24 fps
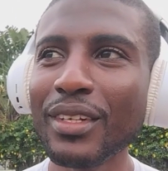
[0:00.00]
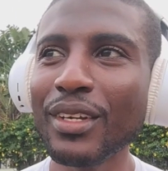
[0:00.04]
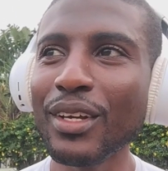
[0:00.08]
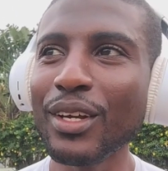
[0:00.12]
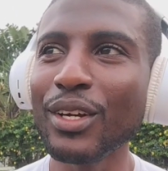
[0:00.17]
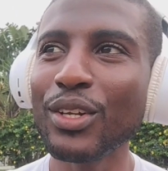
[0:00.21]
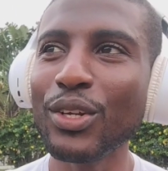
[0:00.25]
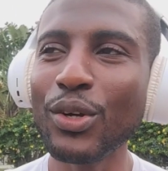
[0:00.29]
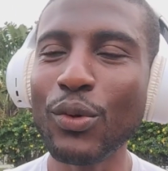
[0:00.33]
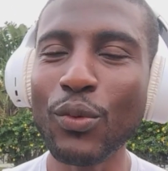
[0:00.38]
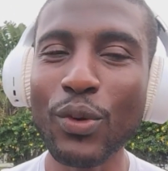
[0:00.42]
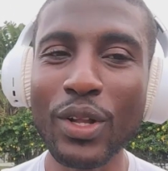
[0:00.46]

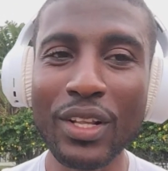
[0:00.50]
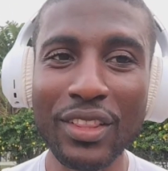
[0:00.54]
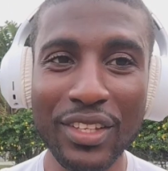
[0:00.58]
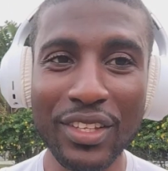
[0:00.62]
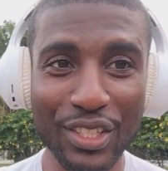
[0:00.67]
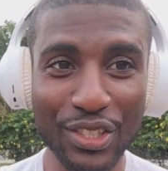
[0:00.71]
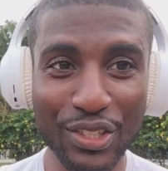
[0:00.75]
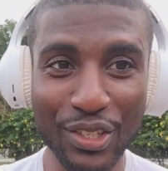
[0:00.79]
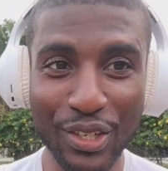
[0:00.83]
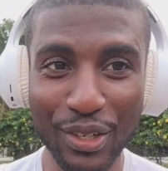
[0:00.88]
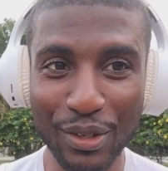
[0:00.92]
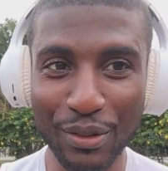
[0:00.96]
The wealth is
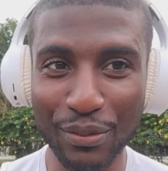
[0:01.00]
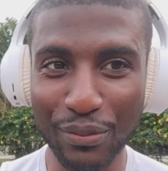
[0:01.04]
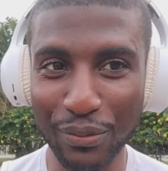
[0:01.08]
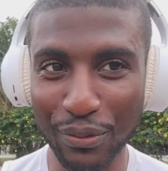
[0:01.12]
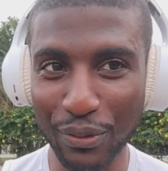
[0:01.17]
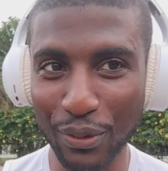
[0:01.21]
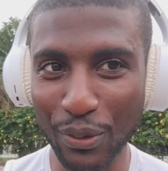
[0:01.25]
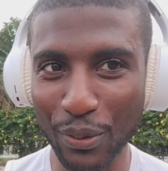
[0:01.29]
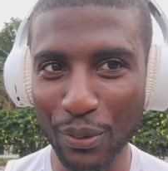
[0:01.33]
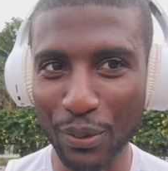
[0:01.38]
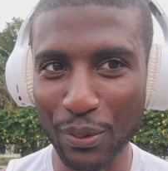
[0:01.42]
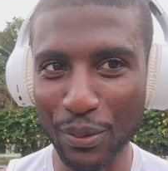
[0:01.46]
gonna
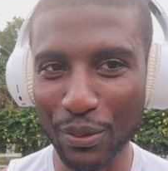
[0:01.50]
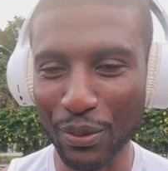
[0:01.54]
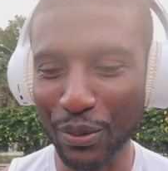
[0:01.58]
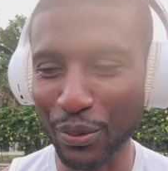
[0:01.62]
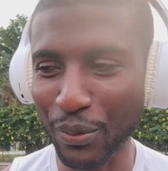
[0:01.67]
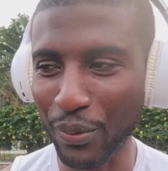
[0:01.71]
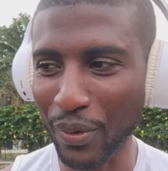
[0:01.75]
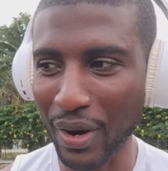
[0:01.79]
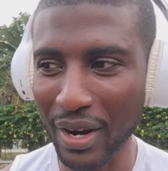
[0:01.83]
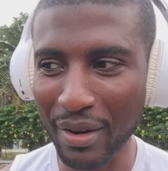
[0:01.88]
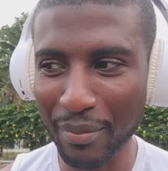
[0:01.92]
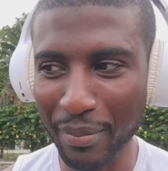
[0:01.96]
flow
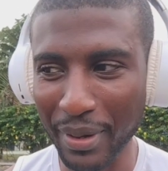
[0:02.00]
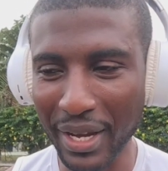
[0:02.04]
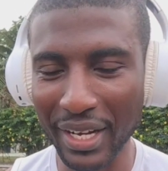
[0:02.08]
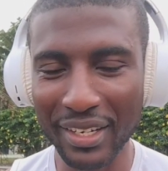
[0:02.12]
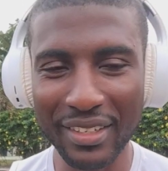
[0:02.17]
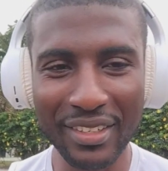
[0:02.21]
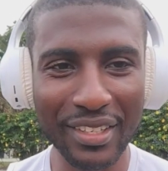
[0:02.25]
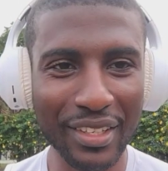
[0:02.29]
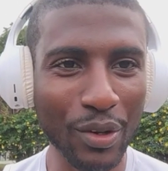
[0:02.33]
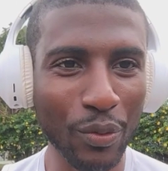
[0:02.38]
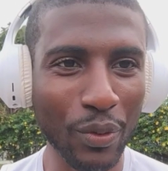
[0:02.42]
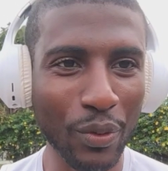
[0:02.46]
right back
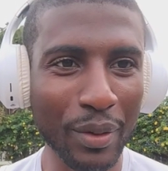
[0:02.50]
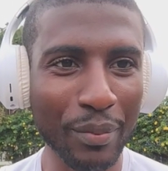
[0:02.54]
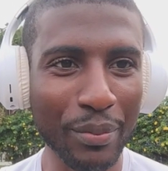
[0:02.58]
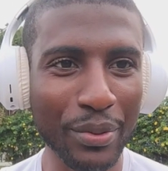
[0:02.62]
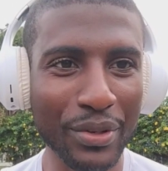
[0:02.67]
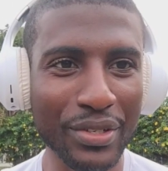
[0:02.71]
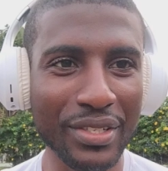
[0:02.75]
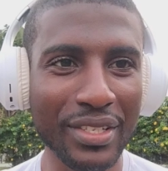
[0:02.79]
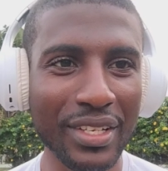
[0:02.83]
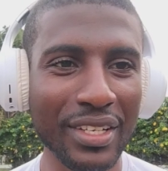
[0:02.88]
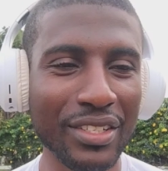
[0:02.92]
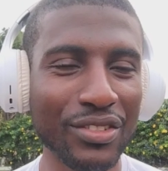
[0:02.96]
to the
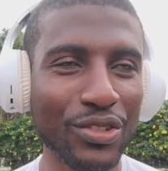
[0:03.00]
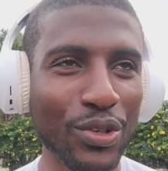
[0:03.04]
1%.